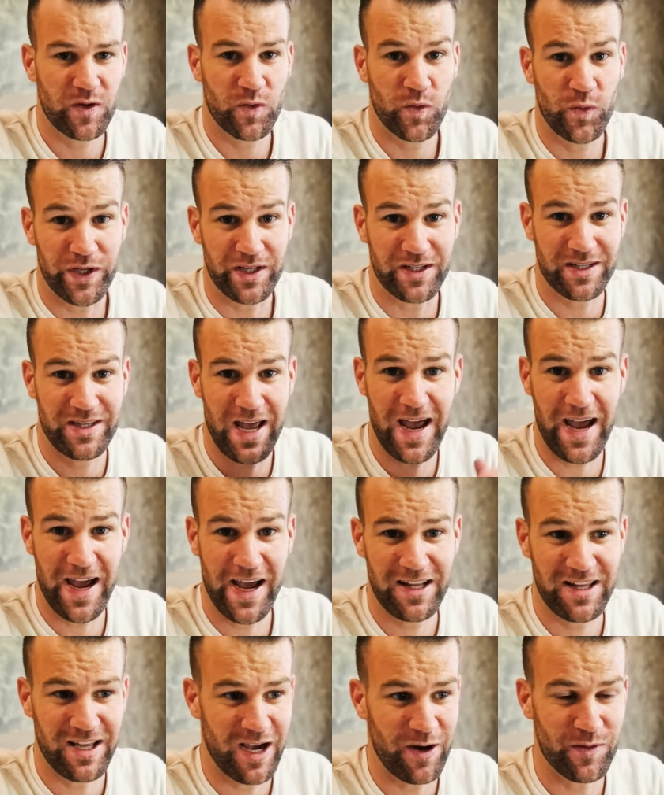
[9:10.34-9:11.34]
with
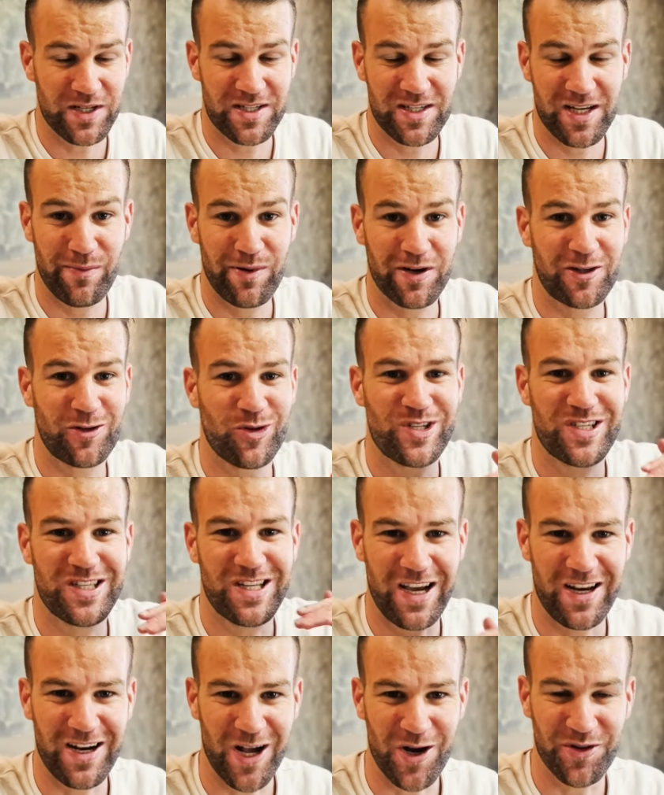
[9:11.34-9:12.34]
that, I was able to
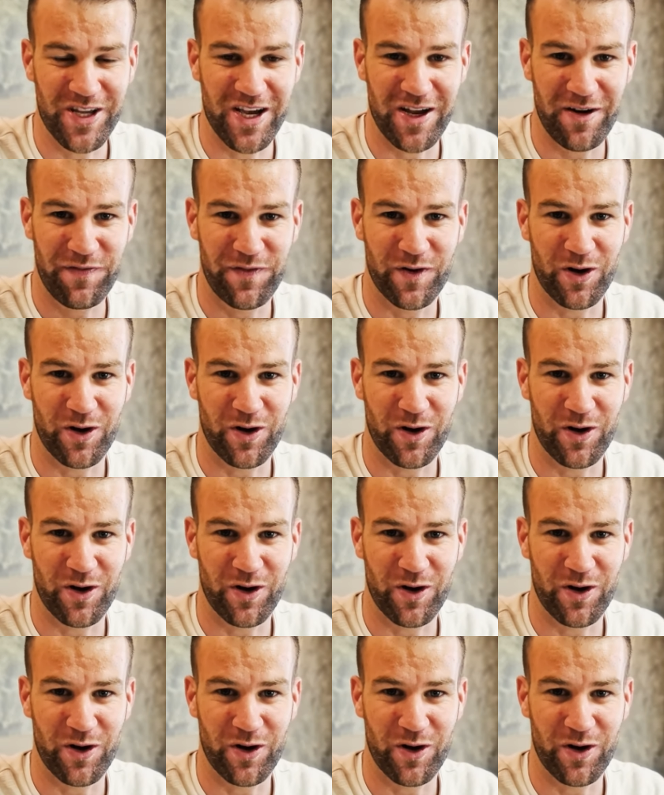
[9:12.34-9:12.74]
stay now there for